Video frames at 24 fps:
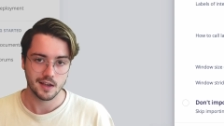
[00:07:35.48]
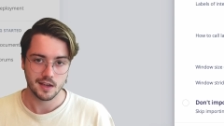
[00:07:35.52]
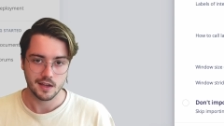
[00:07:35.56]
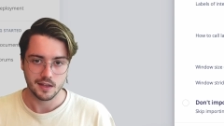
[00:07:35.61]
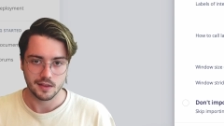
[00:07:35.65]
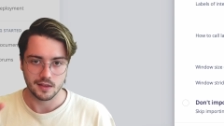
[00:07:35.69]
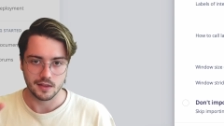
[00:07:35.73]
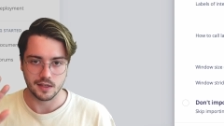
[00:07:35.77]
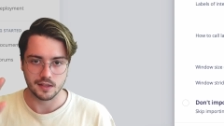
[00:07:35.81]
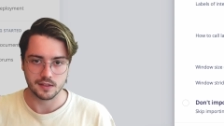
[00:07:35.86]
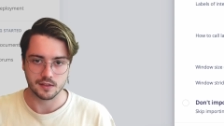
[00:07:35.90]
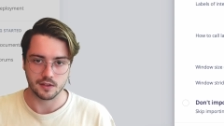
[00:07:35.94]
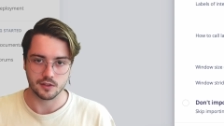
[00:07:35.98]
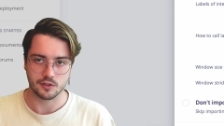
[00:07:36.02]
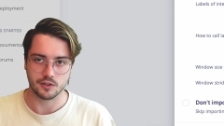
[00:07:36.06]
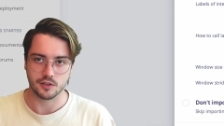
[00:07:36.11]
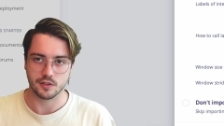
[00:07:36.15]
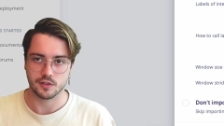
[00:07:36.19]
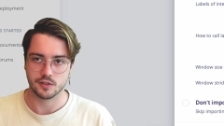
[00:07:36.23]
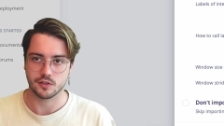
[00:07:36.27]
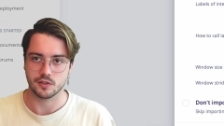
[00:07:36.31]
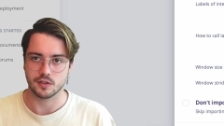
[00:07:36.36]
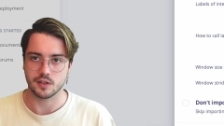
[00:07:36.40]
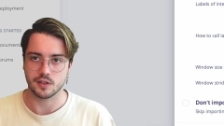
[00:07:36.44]
these are
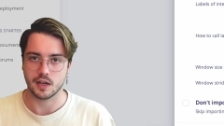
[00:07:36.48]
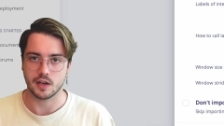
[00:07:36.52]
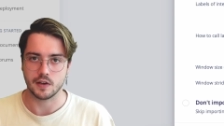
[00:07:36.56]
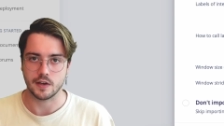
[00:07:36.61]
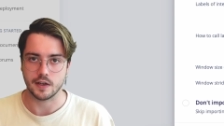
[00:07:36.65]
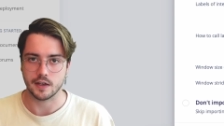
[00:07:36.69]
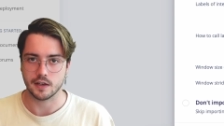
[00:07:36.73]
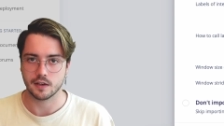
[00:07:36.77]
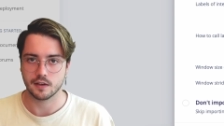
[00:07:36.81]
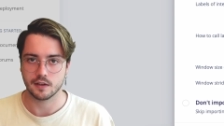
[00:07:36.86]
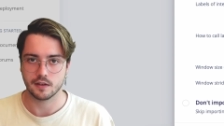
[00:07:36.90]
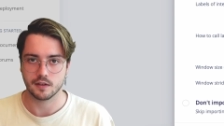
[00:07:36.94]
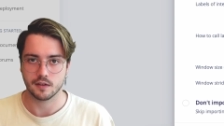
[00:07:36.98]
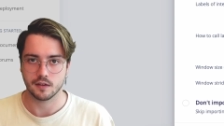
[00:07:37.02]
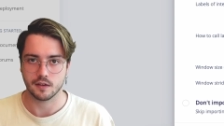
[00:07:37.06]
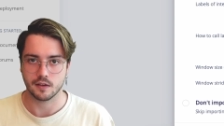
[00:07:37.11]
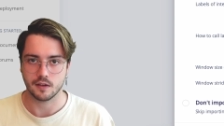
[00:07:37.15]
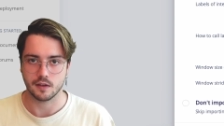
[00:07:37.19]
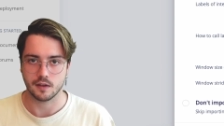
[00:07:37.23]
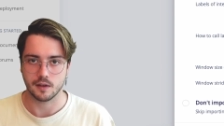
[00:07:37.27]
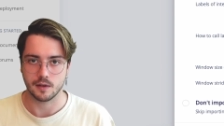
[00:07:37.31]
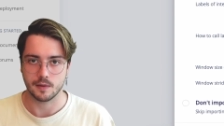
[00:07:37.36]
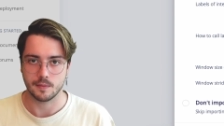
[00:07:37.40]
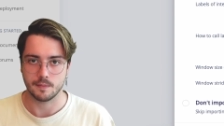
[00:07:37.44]
just generic
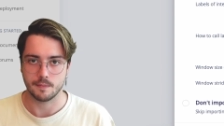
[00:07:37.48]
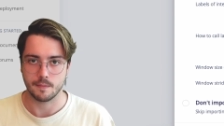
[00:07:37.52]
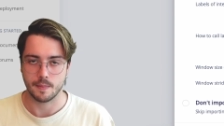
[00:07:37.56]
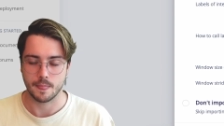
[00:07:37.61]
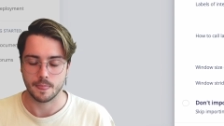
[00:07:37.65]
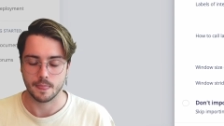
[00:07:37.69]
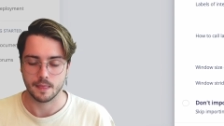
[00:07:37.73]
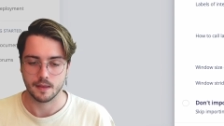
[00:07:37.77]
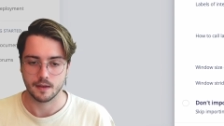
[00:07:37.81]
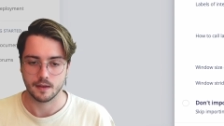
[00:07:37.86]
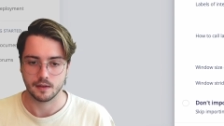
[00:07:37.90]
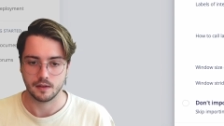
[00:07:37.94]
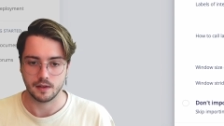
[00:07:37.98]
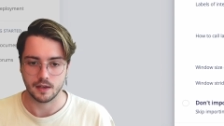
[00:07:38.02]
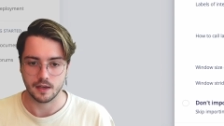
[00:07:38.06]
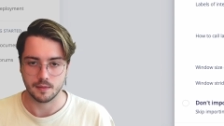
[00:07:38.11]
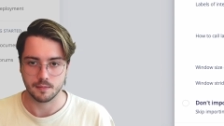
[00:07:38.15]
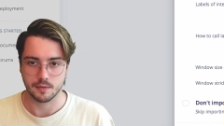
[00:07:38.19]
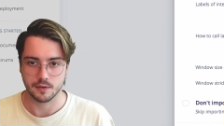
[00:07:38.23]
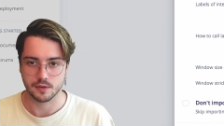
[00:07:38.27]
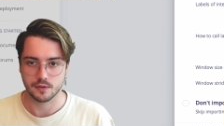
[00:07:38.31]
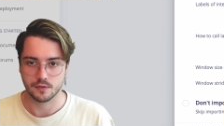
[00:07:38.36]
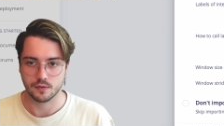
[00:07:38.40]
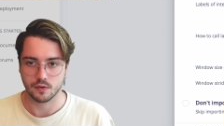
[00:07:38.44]
um,
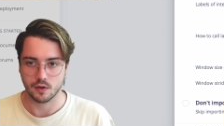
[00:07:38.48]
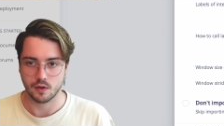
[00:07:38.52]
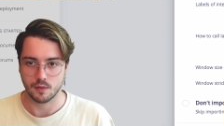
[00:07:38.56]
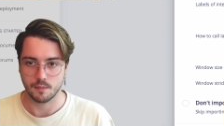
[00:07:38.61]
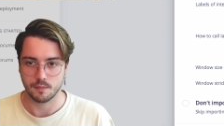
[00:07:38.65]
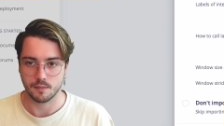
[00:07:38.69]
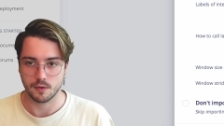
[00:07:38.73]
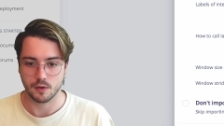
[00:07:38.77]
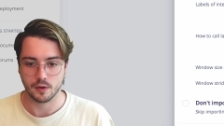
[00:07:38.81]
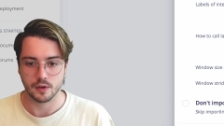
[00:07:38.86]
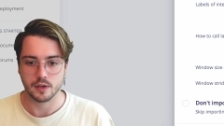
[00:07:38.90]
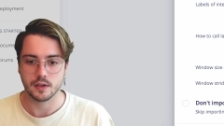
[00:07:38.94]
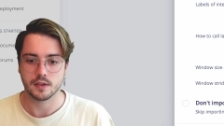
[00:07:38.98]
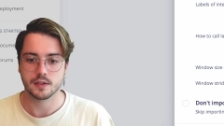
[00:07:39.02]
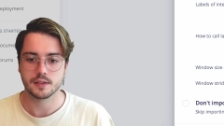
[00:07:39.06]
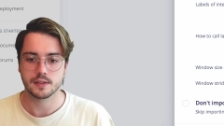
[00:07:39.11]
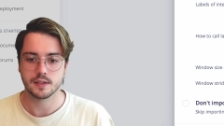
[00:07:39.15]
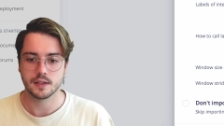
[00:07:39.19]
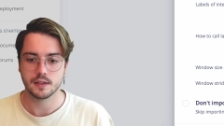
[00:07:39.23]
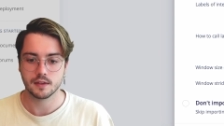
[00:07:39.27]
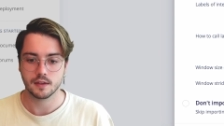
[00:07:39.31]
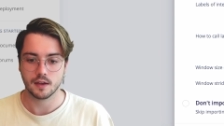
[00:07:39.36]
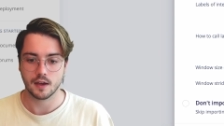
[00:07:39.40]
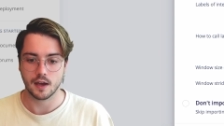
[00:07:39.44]
labels from
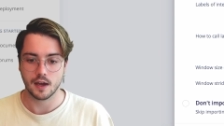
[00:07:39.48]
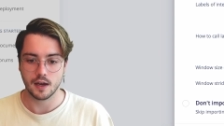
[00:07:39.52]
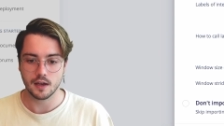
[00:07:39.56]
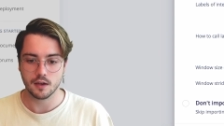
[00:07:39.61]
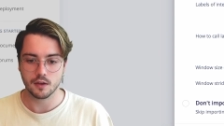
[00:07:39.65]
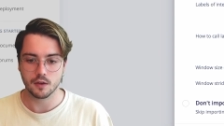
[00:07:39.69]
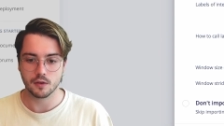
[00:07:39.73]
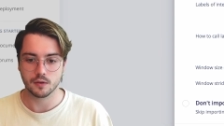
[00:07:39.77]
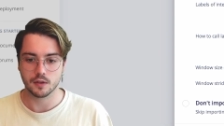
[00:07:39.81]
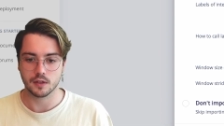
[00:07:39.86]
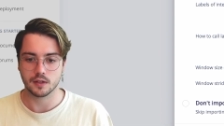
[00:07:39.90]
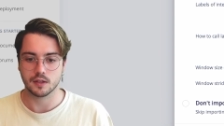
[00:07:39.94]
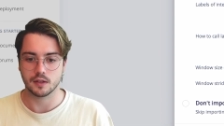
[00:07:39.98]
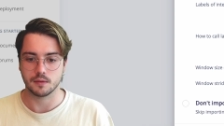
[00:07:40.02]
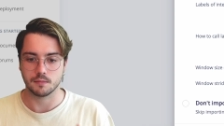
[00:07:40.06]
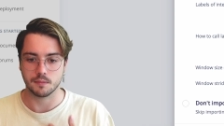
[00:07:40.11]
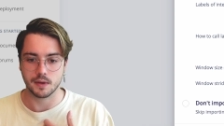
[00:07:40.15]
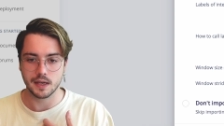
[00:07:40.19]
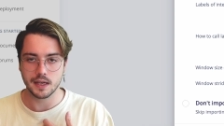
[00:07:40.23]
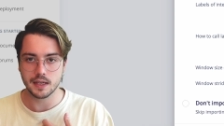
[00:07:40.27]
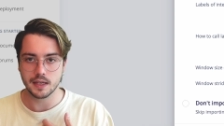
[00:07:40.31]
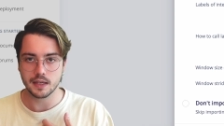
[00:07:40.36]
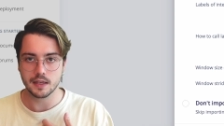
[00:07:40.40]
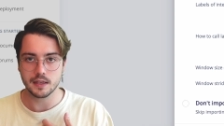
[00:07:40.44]
AudioSet. I know that in
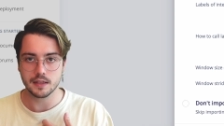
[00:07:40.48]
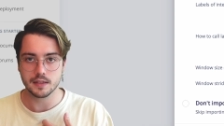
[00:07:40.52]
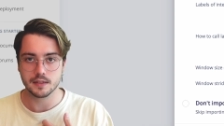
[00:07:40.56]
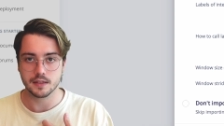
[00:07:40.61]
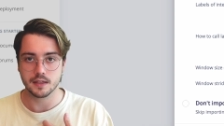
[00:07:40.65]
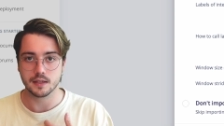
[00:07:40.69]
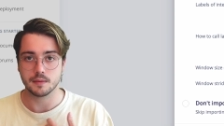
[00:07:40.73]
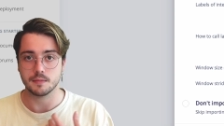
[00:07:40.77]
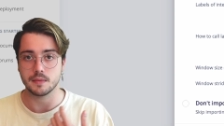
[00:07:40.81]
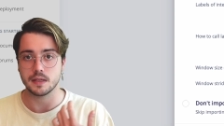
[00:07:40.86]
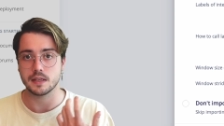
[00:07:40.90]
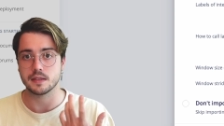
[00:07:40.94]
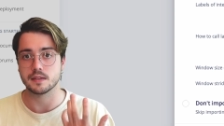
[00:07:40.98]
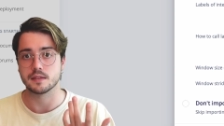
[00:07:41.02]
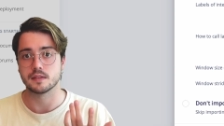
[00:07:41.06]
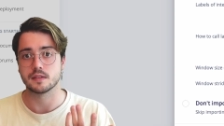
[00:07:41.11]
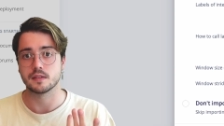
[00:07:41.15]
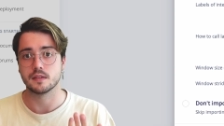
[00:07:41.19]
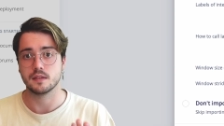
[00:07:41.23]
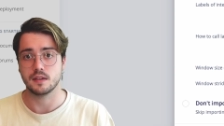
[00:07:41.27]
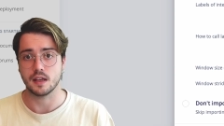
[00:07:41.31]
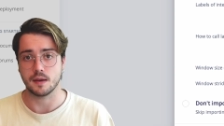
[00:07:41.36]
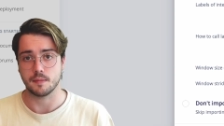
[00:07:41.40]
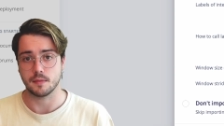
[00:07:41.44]
my case it means
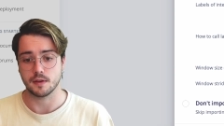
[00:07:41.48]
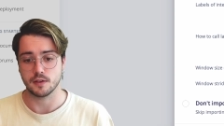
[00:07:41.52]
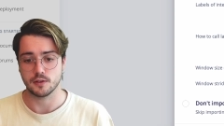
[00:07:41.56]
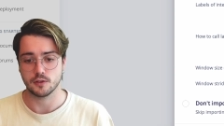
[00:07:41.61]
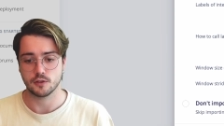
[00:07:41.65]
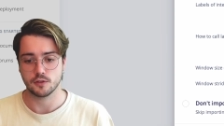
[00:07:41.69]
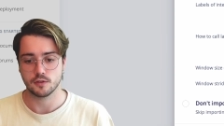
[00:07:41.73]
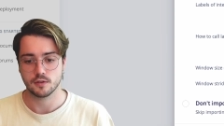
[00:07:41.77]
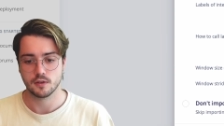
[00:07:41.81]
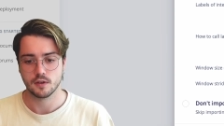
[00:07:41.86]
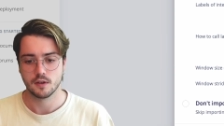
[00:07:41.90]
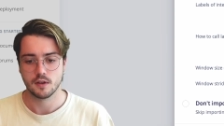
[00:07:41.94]
damage.